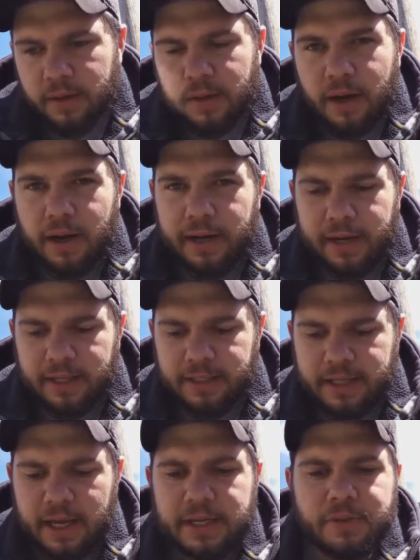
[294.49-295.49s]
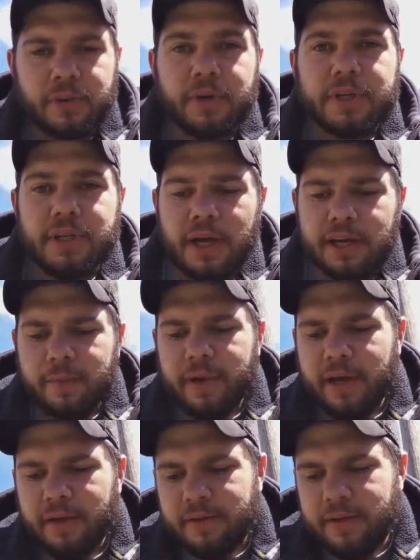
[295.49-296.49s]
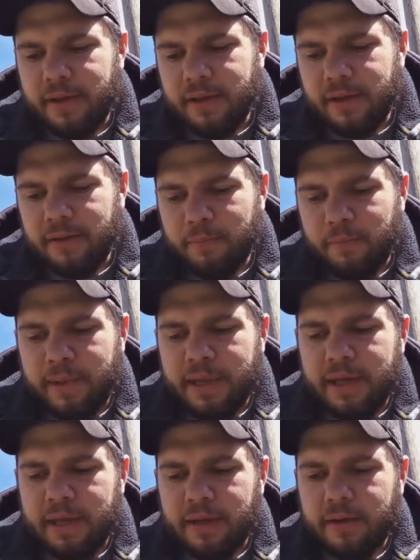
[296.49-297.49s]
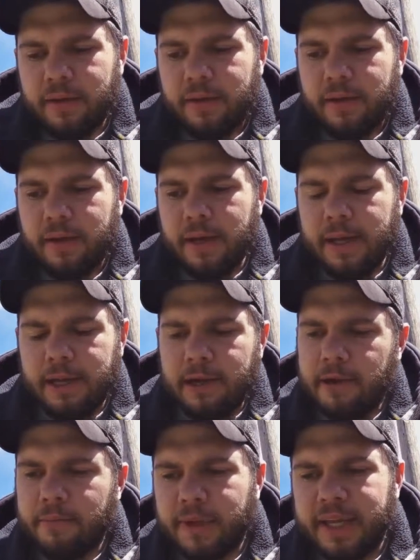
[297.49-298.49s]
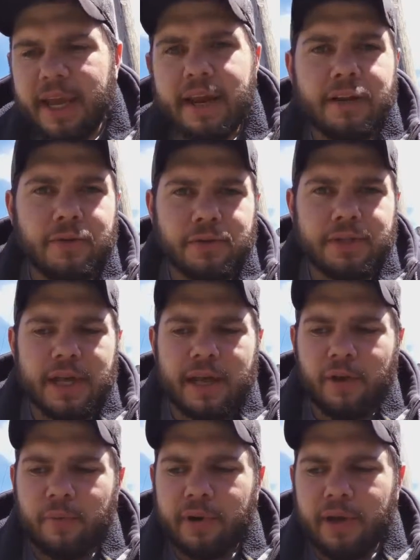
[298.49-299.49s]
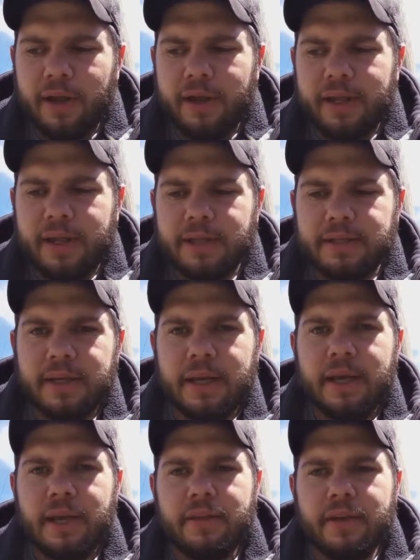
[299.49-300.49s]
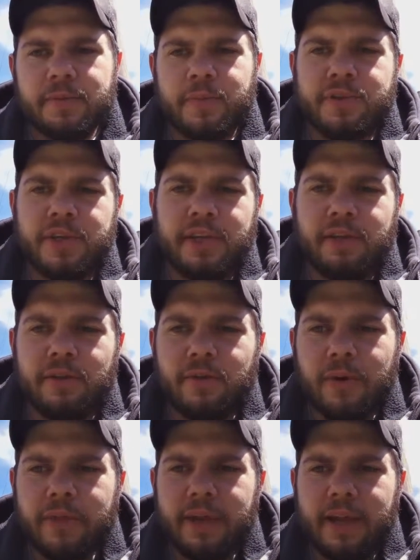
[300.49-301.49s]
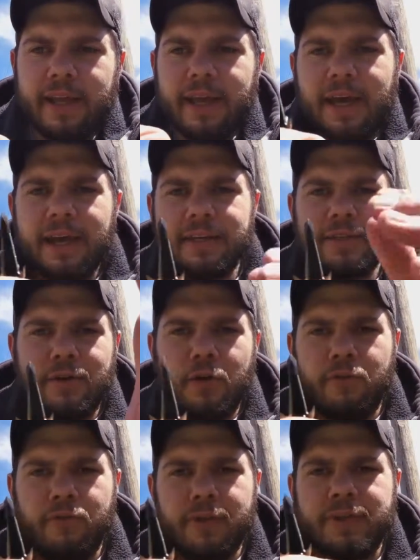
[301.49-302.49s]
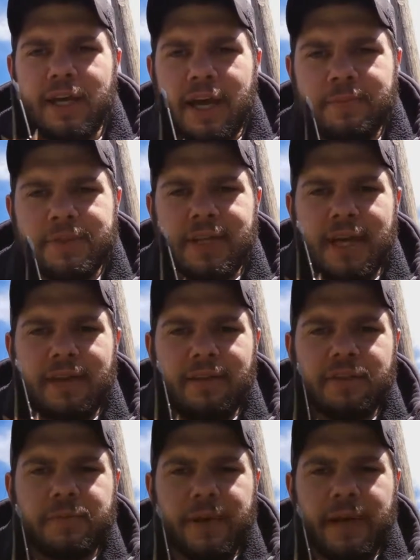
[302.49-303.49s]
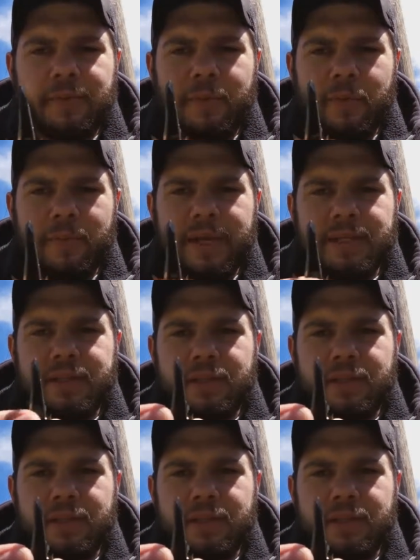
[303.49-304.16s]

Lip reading: Alright, next guys, we're going to talk about the big mechanical style broadheads. This particular one that I got is an over-the-top style expandable, means